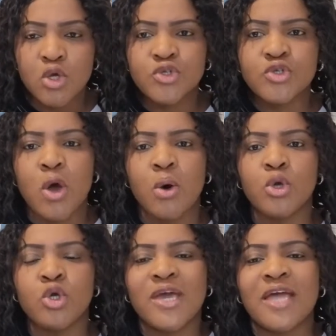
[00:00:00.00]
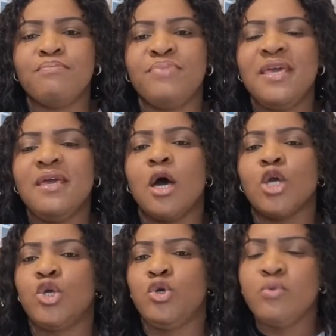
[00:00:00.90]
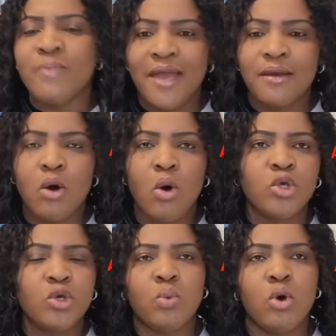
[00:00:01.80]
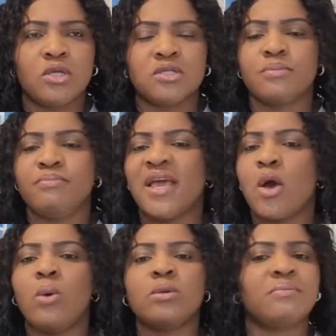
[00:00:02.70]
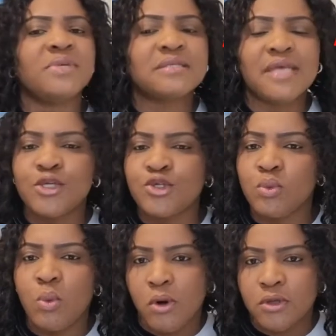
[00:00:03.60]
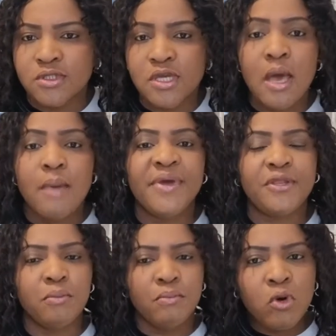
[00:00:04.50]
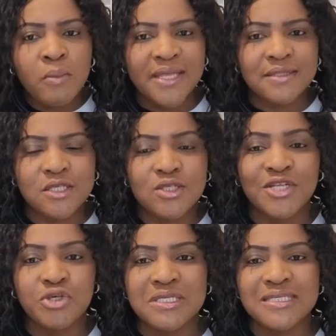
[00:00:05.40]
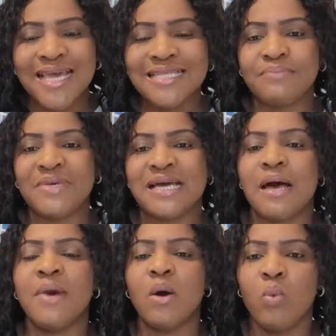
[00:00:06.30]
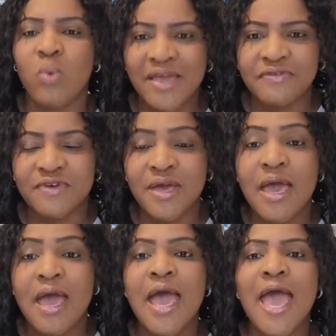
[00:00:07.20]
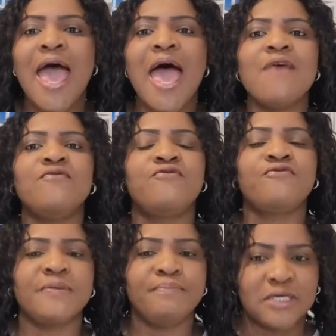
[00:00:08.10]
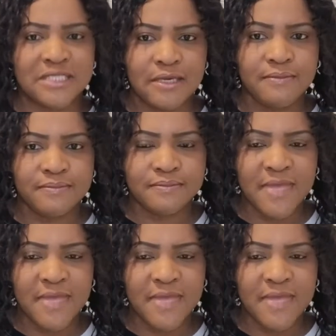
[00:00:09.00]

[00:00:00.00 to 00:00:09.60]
So you can be a human all you want, make all the mistakes you want, but the moment that you decide to become a wife, everybody,